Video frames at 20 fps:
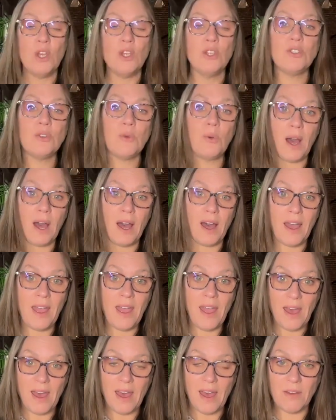So I
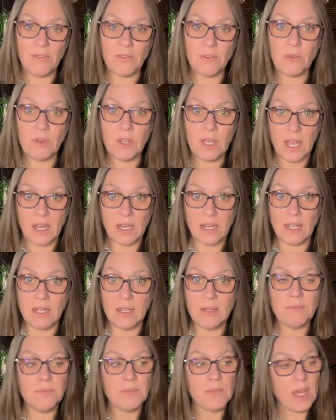have
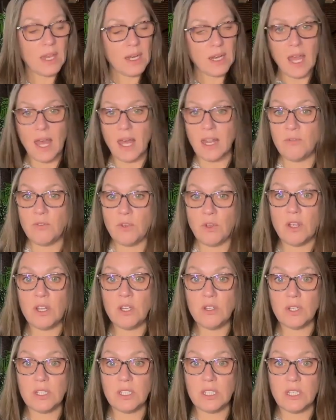created, and again, if you're
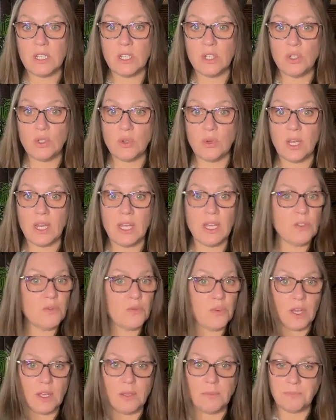interested in joining, it's
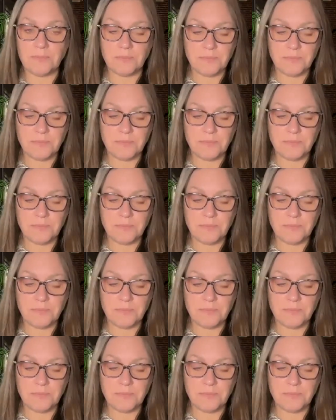free.